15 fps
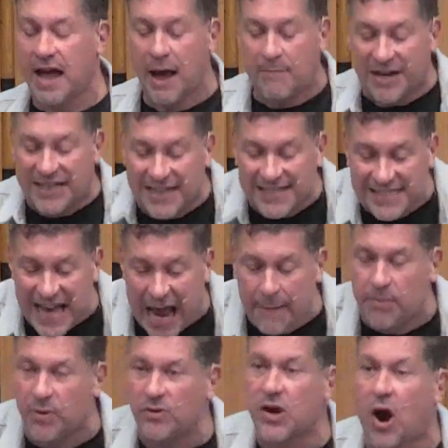But
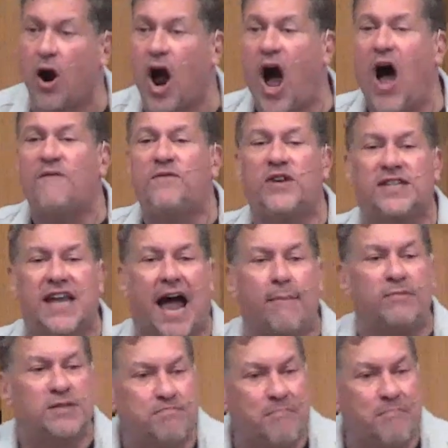disciples are oftentimes